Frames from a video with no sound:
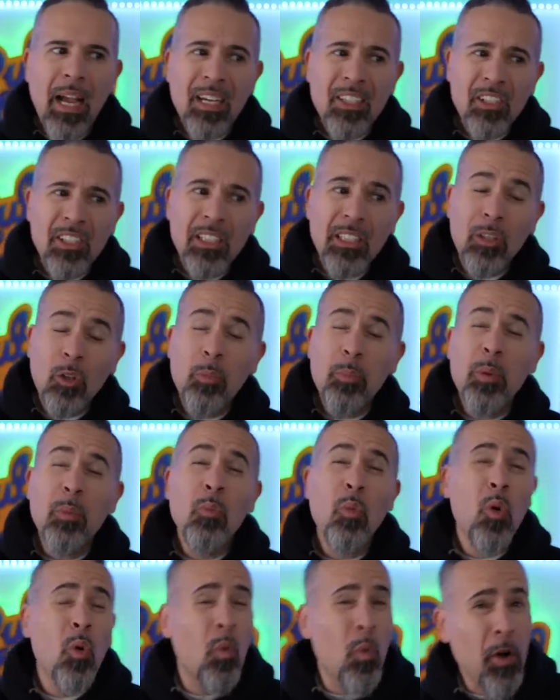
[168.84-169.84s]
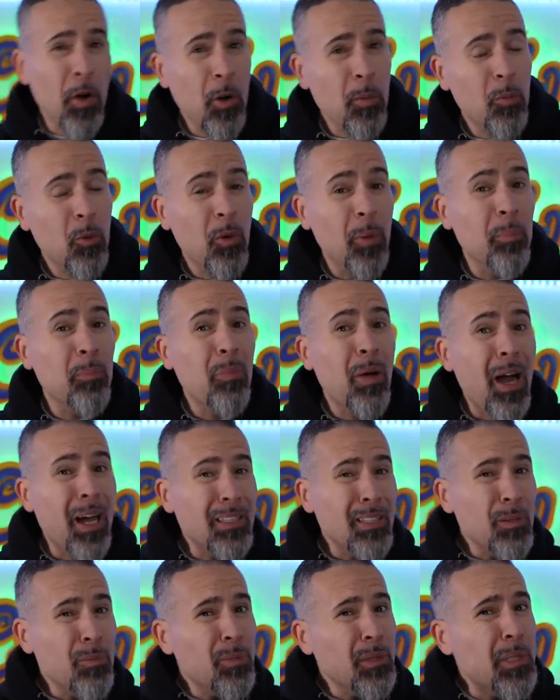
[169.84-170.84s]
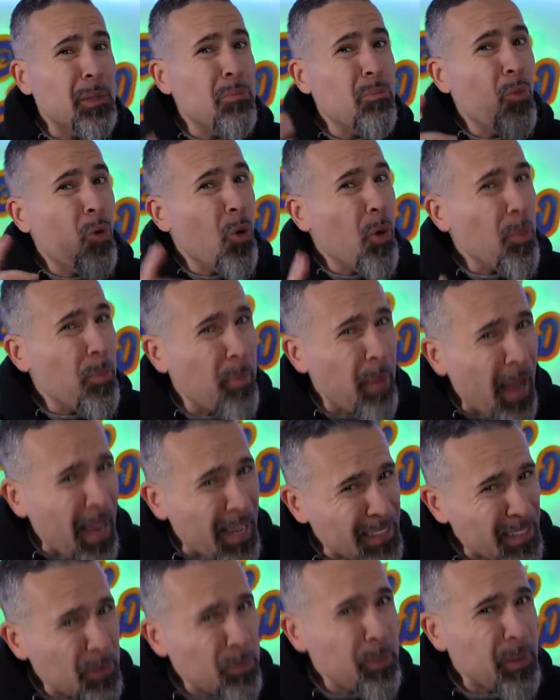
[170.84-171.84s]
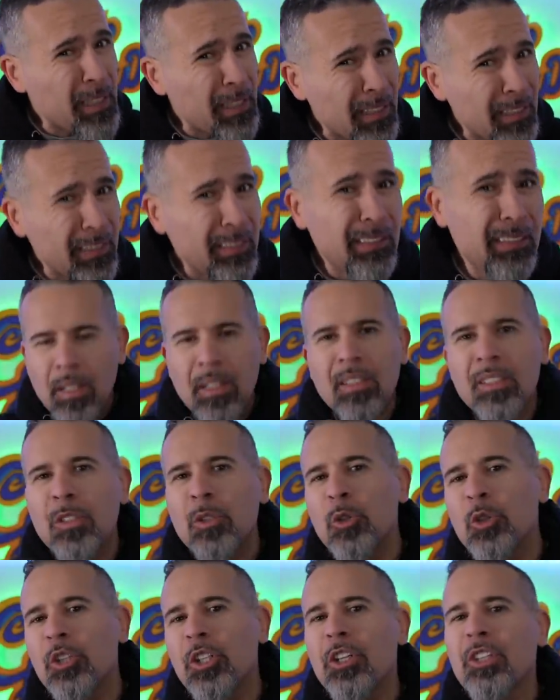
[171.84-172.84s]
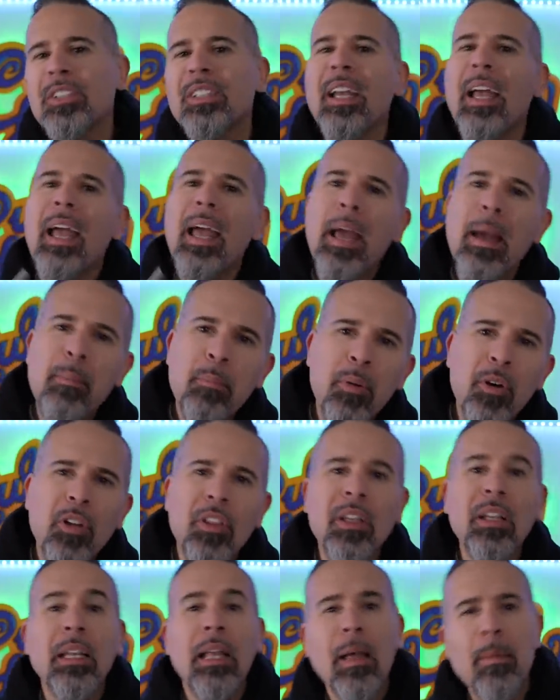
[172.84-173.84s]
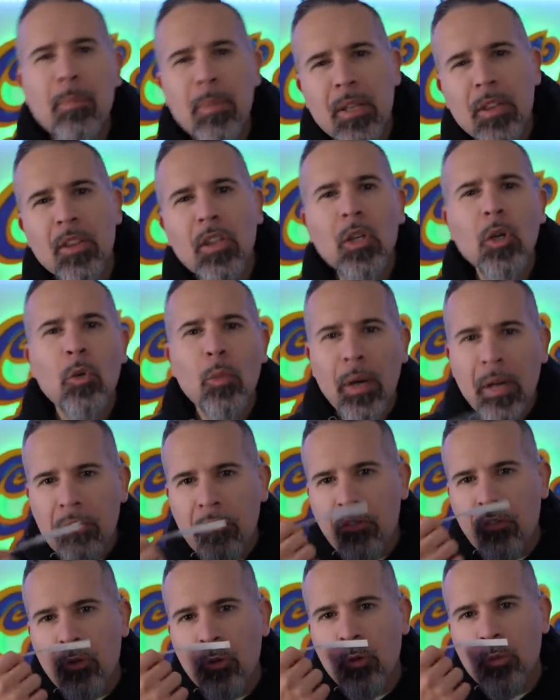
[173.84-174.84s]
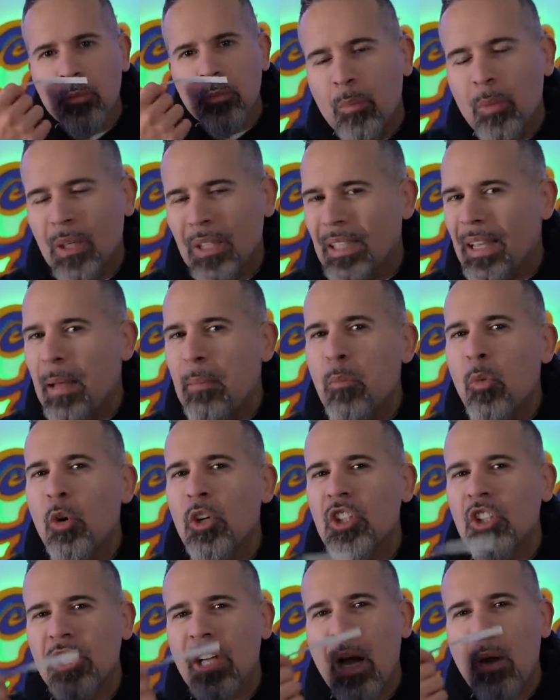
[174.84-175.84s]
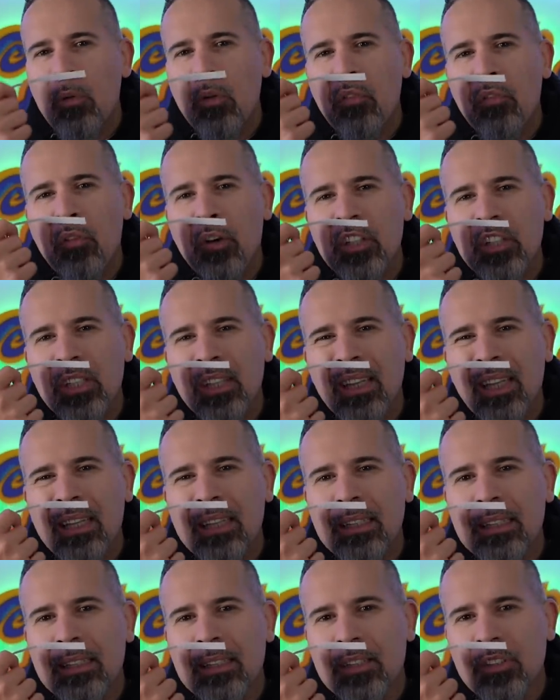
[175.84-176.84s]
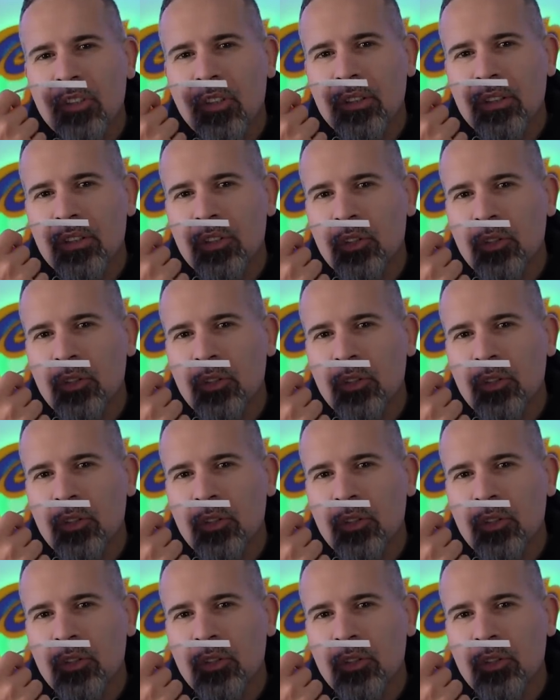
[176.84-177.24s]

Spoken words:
actually a little bit more wearable and possibly more mass appealing. It still shares the amber, the lemon, the grapefruit, but a lot more shower fresh cleanliness on this